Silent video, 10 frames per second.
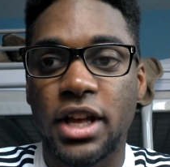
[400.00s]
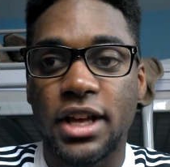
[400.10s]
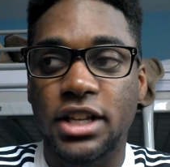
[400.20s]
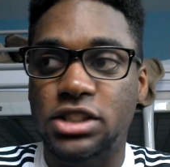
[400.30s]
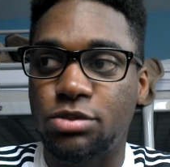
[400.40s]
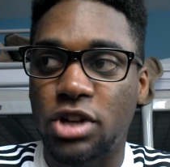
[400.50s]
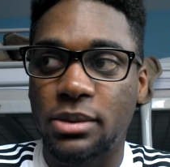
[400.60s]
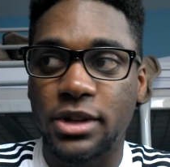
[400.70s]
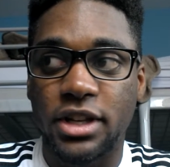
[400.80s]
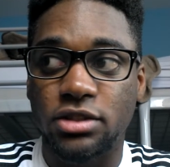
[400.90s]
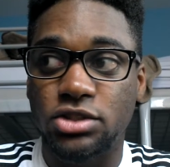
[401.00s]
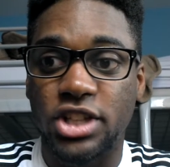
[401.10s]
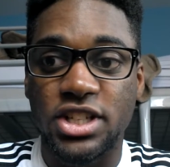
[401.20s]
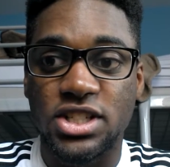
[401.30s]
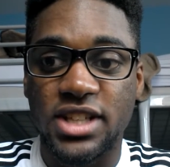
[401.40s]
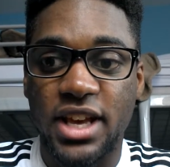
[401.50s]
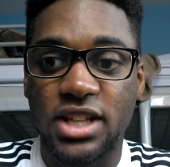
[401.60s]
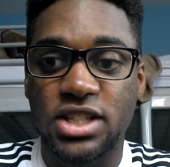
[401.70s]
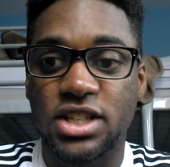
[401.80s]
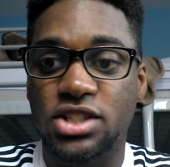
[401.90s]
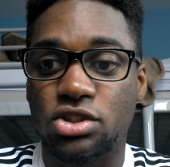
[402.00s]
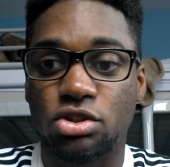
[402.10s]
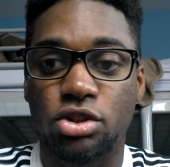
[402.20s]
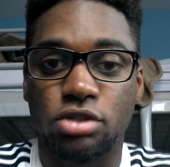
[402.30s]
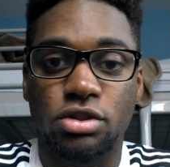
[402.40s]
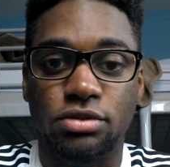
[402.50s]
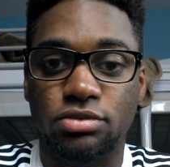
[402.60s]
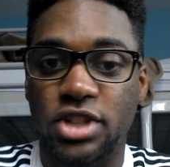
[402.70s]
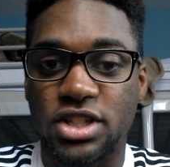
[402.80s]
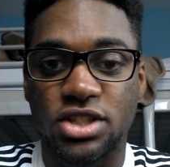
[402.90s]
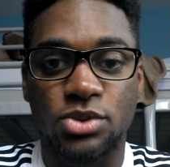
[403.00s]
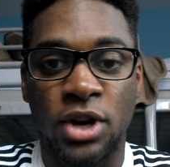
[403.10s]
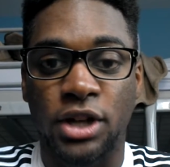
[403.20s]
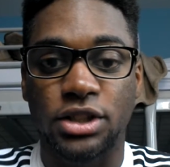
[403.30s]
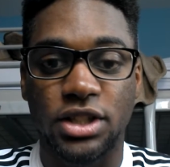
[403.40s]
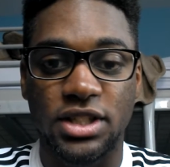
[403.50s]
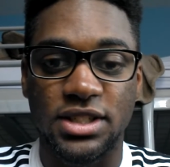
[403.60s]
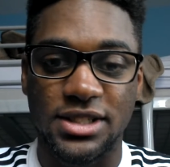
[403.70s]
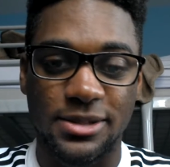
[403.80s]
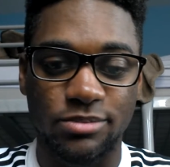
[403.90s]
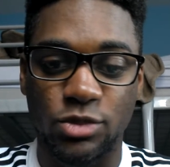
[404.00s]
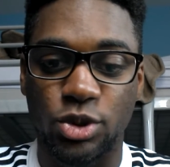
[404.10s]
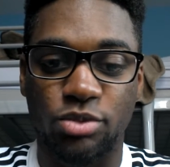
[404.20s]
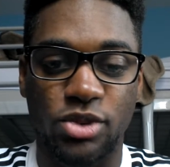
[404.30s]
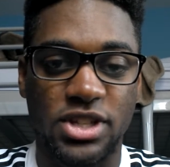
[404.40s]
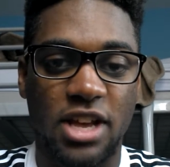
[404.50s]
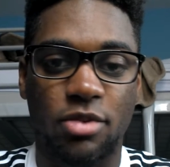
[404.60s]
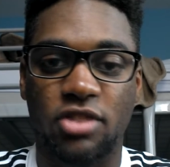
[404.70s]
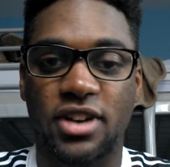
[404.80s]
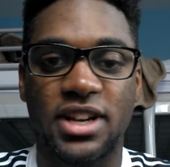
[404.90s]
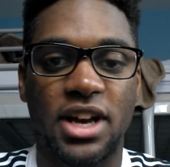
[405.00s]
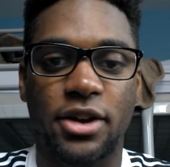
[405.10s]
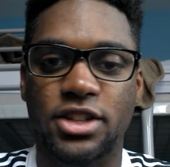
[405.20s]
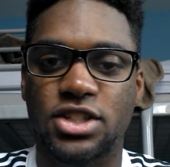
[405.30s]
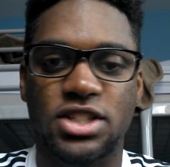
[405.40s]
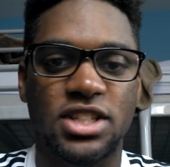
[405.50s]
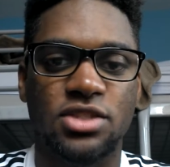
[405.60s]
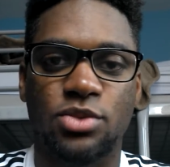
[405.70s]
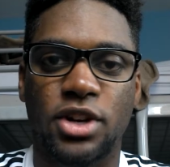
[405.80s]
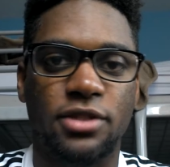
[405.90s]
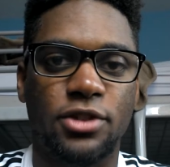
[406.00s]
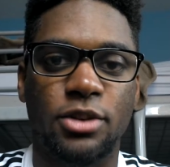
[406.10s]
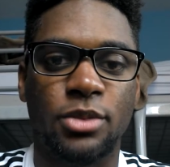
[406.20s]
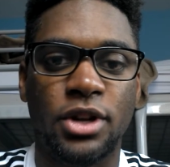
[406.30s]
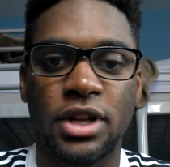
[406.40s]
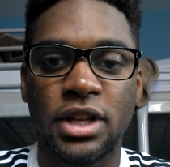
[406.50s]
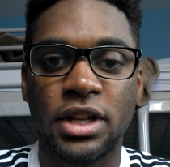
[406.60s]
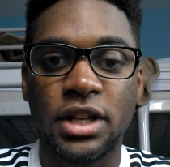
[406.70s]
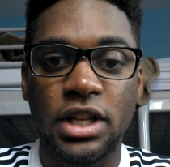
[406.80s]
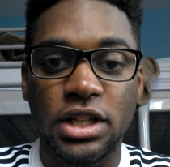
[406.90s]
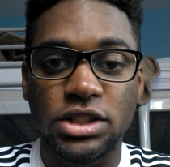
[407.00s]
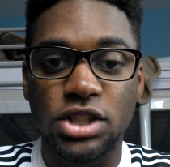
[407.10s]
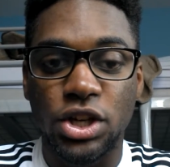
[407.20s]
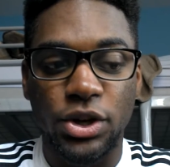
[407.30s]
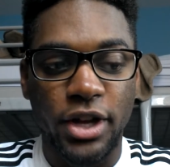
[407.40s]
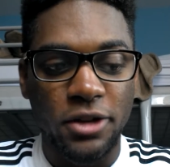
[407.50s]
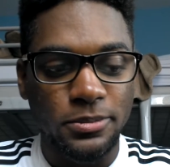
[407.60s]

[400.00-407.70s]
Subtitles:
He should probably change his tactics or change the squad, because what's happening right now, it just isn't working for him. So yeah.